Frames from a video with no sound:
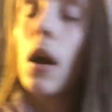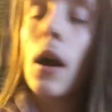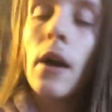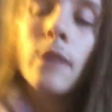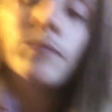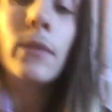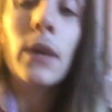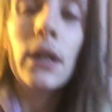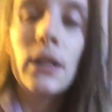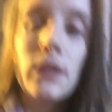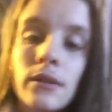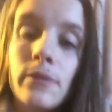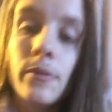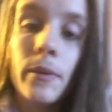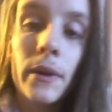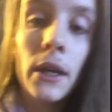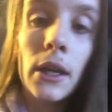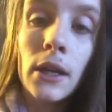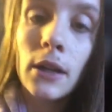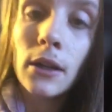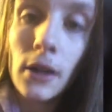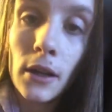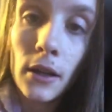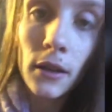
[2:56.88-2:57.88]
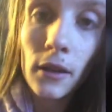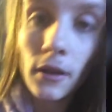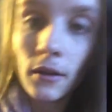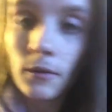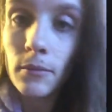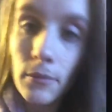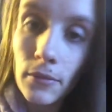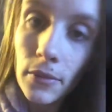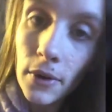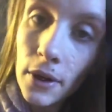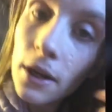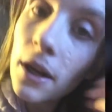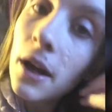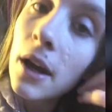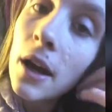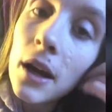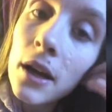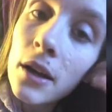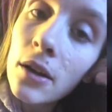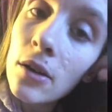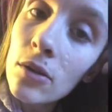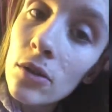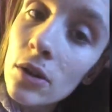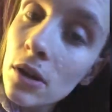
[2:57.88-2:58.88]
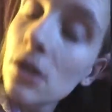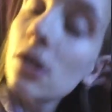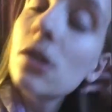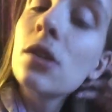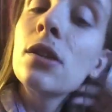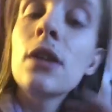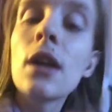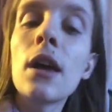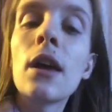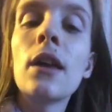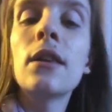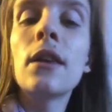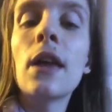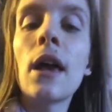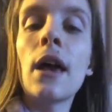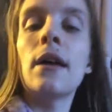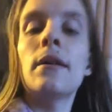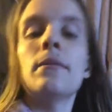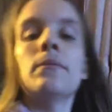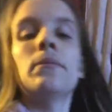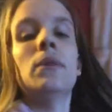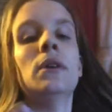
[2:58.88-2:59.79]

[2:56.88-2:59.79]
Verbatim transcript: I'm not speaking nothing, but I don't understand that.